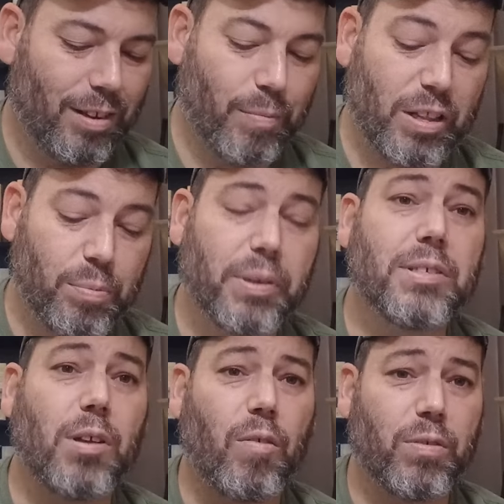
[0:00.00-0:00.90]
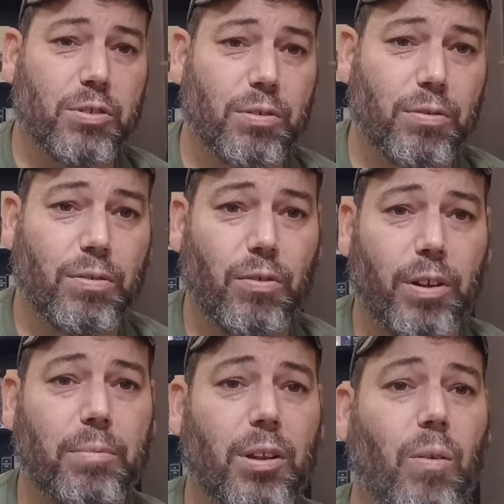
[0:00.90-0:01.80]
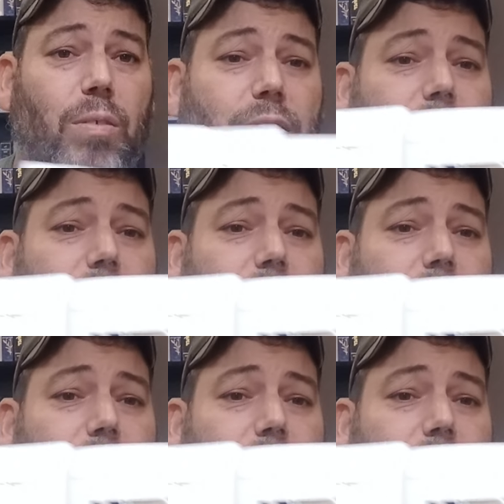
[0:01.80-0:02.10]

About the police officer dream the Lord's